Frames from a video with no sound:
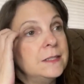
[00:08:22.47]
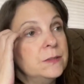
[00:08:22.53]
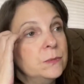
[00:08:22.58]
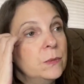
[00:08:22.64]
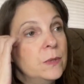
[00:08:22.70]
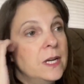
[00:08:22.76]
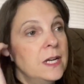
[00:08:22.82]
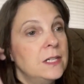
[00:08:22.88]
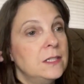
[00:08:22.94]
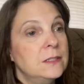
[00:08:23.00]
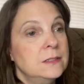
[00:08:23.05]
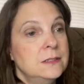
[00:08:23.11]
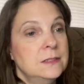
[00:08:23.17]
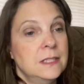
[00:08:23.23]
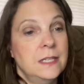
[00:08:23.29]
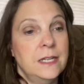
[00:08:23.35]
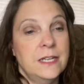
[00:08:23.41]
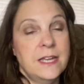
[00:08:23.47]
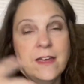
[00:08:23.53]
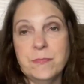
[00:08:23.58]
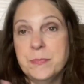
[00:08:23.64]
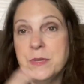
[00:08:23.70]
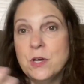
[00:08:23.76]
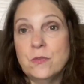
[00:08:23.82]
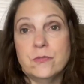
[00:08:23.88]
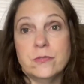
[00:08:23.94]
what else? You have to
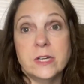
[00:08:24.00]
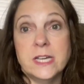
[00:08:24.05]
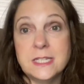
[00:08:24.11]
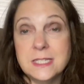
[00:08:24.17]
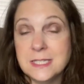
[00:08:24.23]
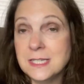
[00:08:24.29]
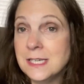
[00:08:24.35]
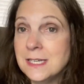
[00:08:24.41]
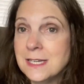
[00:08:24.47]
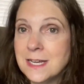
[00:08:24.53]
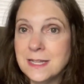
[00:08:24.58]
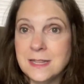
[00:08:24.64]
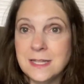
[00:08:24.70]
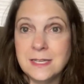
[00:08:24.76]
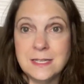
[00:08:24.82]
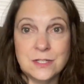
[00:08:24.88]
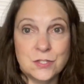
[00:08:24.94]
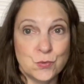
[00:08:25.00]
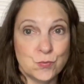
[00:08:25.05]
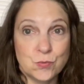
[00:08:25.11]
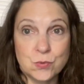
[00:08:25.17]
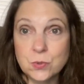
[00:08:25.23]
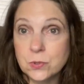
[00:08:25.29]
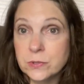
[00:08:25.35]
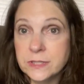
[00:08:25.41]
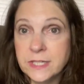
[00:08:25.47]
be over 18, I think, is a
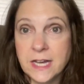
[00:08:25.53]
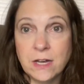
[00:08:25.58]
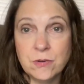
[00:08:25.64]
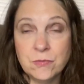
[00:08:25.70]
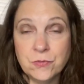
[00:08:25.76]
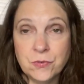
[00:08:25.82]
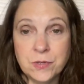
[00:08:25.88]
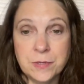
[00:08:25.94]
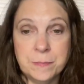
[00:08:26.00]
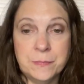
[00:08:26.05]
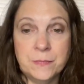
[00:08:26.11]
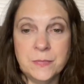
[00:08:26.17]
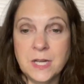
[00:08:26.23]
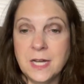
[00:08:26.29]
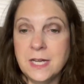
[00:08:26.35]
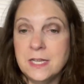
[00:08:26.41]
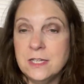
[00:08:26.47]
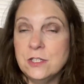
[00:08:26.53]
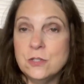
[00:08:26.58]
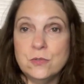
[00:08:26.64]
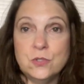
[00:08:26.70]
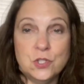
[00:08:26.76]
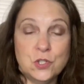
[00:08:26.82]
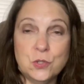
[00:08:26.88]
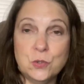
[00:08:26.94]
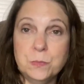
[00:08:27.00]
rule now from
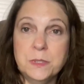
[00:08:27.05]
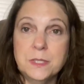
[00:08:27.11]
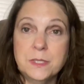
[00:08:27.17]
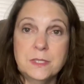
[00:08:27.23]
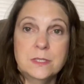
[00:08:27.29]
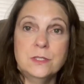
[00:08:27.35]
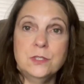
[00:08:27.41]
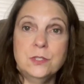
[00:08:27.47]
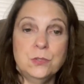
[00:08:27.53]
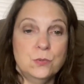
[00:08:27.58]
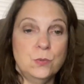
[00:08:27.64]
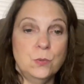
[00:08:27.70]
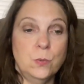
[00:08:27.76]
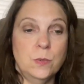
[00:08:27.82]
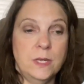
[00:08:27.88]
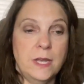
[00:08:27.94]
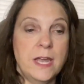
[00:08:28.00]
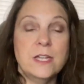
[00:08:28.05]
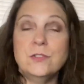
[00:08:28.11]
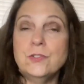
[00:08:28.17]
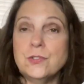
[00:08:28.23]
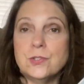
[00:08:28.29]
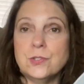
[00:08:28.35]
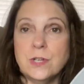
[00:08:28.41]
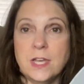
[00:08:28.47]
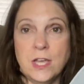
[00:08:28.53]
YouTube to
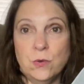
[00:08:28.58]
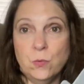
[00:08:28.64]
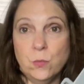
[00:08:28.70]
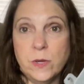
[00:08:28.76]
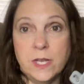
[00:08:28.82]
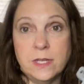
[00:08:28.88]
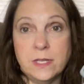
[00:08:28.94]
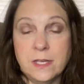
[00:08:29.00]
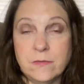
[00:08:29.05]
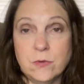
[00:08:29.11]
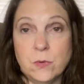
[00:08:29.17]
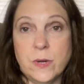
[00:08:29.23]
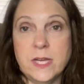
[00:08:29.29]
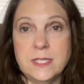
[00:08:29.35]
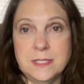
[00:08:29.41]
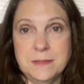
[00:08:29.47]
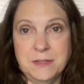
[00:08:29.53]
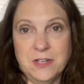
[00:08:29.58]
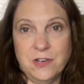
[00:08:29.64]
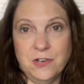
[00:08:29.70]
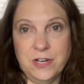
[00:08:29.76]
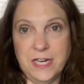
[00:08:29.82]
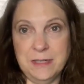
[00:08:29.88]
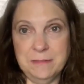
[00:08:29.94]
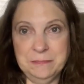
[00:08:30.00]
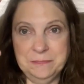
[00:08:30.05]
enter and win giveaways. All
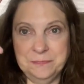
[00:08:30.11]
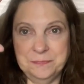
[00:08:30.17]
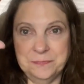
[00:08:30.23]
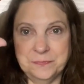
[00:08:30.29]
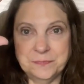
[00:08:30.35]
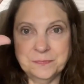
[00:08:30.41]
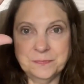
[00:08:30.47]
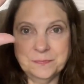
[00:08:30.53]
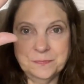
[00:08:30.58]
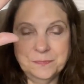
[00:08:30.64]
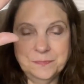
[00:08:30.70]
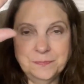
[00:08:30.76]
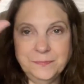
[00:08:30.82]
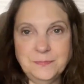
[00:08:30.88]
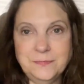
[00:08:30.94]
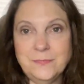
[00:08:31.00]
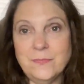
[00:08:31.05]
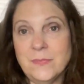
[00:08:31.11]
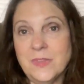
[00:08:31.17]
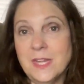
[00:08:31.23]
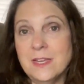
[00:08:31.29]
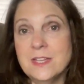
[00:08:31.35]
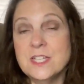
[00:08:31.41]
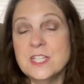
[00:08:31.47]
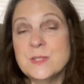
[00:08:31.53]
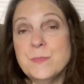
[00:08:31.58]
right.
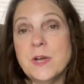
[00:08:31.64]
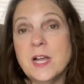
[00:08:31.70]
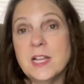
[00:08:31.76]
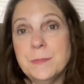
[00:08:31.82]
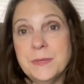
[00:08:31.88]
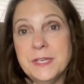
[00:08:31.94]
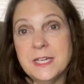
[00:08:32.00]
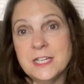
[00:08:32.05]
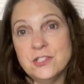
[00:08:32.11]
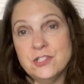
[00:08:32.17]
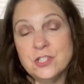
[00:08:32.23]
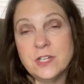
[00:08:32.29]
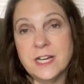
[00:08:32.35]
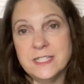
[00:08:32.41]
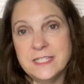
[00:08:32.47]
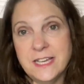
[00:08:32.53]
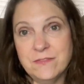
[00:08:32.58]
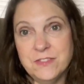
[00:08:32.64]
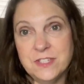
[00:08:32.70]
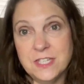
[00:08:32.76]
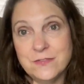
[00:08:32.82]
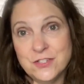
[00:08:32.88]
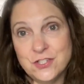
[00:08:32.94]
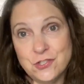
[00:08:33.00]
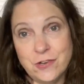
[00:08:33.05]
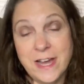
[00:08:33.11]
It's probably because you guys have to give
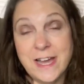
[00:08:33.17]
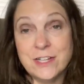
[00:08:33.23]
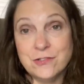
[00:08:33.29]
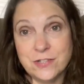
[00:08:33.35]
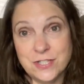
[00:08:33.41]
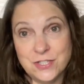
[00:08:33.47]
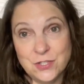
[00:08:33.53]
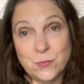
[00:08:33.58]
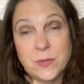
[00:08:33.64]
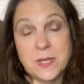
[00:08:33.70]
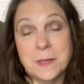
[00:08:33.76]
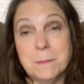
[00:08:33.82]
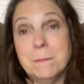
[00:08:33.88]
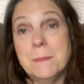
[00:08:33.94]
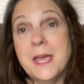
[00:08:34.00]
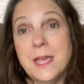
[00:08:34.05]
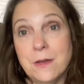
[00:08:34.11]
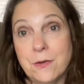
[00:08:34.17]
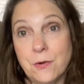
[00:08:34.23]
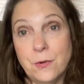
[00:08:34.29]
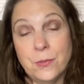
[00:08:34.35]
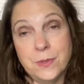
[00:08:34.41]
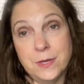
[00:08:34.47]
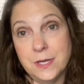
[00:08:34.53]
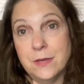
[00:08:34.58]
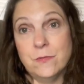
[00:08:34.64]
us your address so we can mail
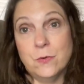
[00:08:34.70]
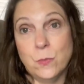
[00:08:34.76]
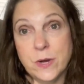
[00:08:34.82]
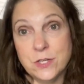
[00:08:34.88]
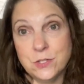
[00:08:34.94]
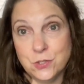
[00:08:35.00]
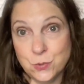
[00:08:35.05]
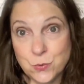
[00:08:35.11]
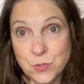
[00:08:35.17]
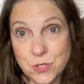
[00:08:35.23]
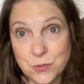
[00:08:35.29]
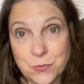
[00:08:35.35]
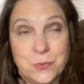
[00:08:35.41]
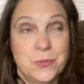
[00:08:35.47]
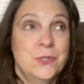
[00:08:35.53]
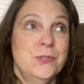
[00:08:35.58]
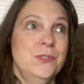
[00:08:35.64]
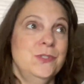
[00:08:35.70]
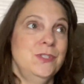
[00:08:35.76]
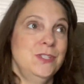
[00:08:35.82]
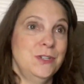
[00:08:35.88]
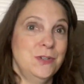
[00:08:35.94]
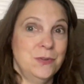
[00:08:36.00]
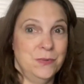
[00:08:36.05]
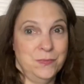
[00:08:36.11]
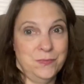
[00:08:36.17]
the giveaway to you.
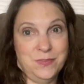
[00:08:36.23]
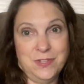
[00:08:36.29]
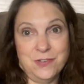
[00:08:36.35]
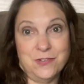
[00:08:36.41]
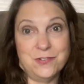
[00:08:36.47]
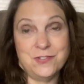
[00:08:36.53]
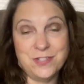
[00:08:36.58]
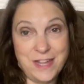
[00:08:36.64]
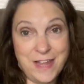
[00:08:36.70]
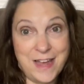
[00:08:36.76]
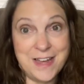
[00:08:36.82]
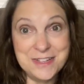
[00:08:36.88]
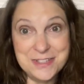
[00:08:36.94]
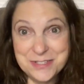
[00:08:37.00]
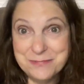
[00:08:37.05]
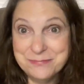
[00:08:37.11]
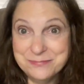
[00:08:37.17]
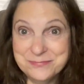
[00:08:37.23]
So there's that.